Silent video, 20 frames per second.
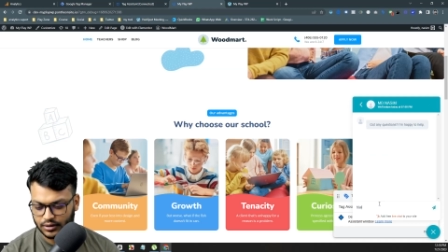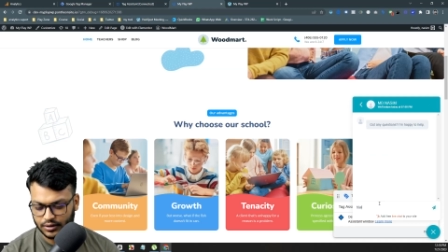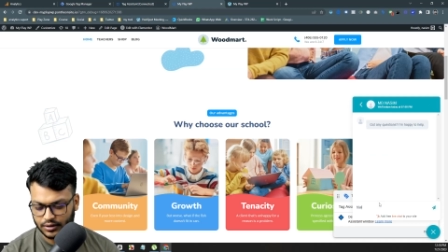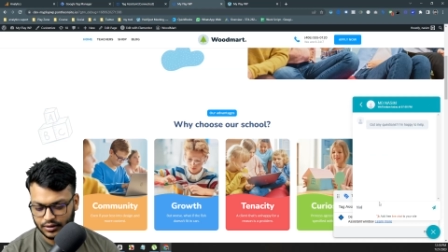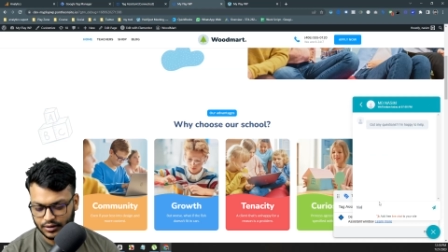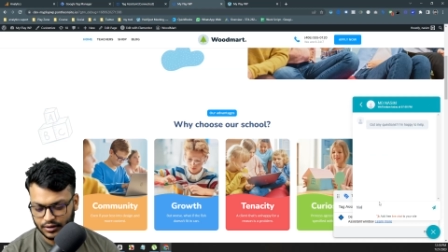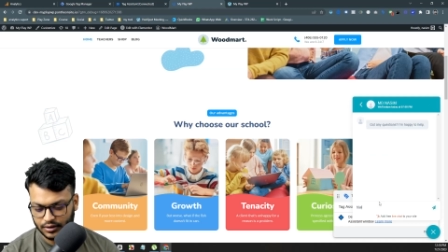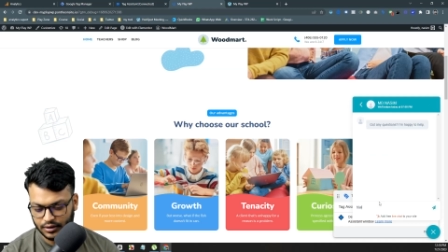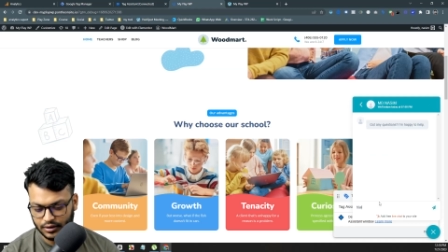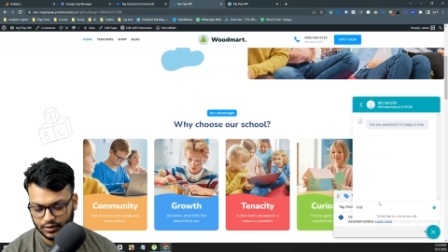
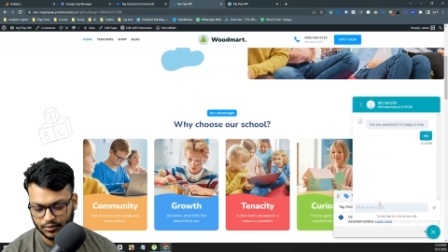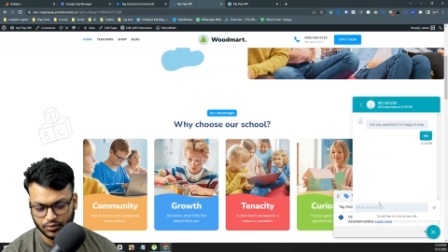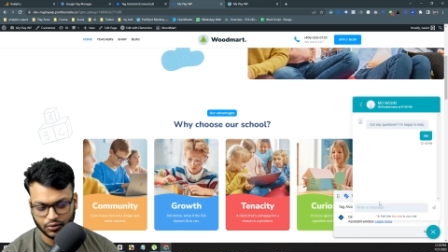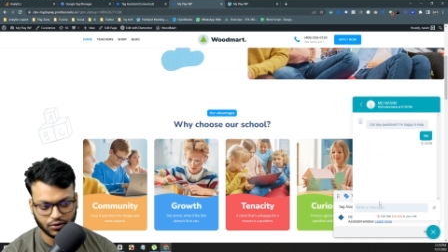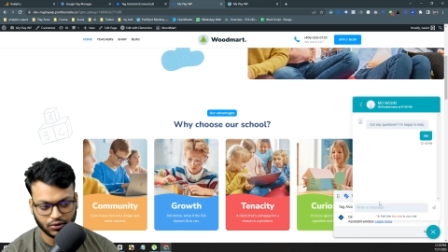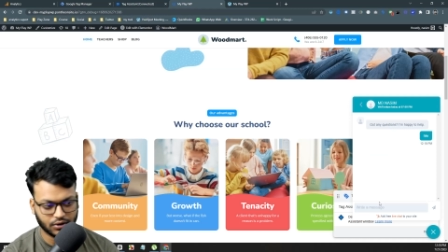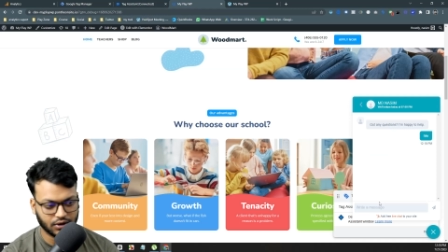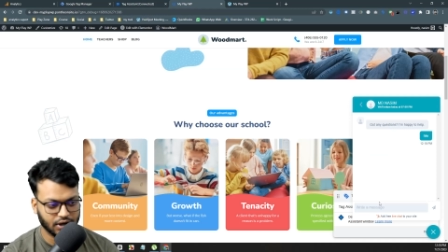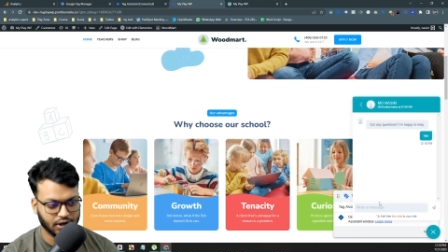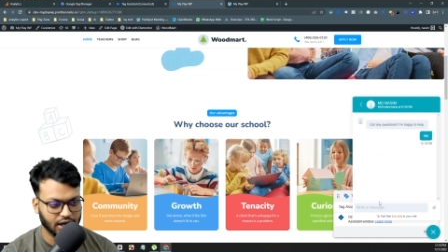
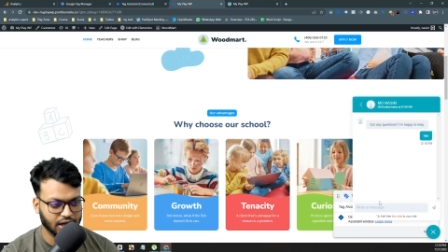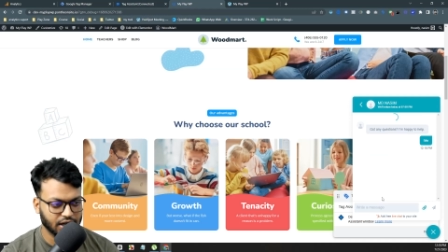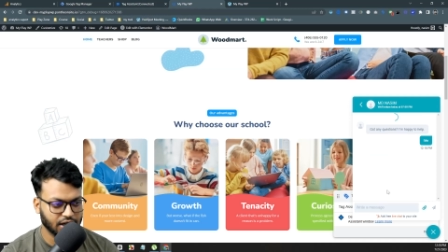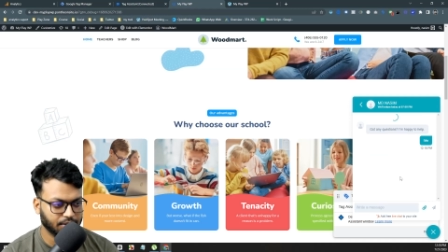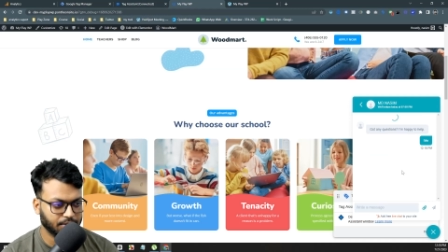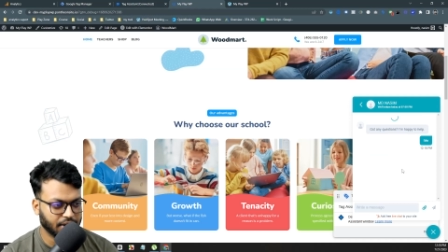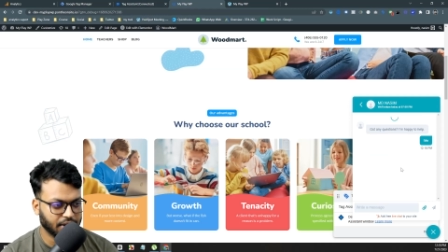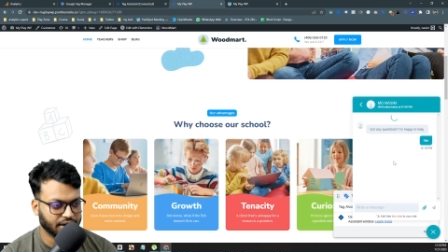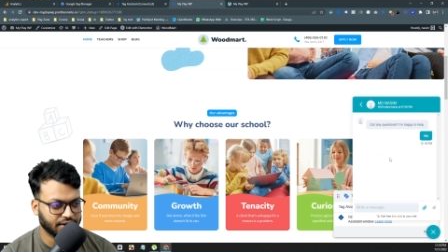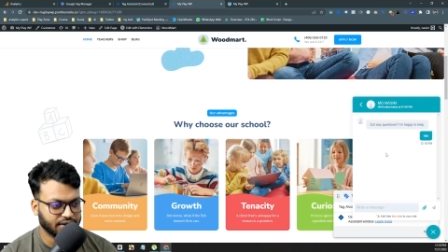input any
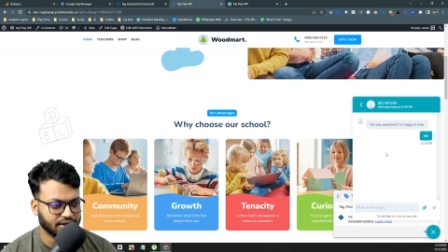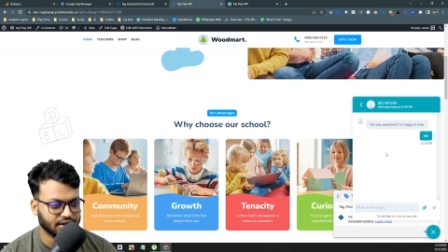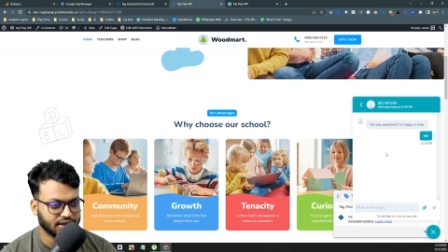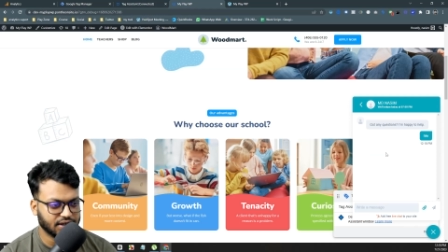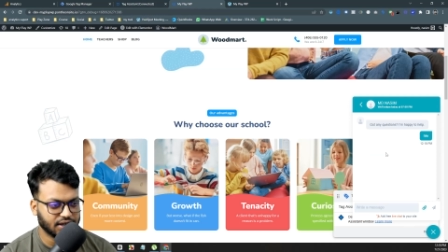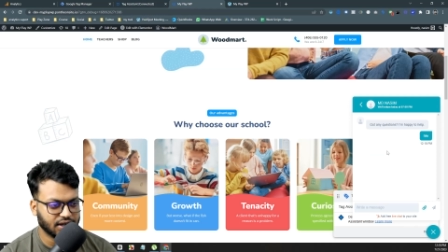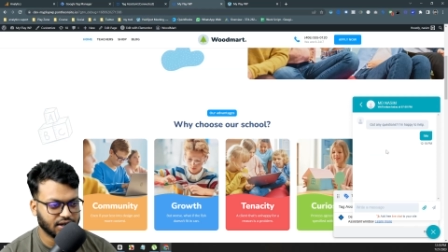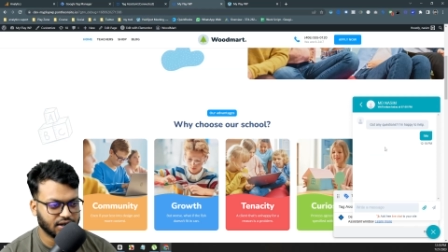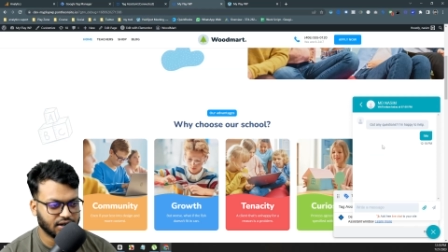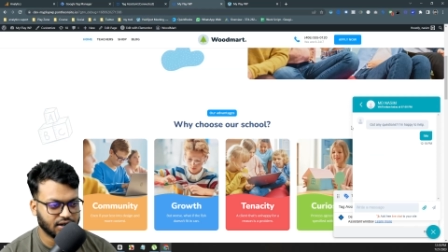message here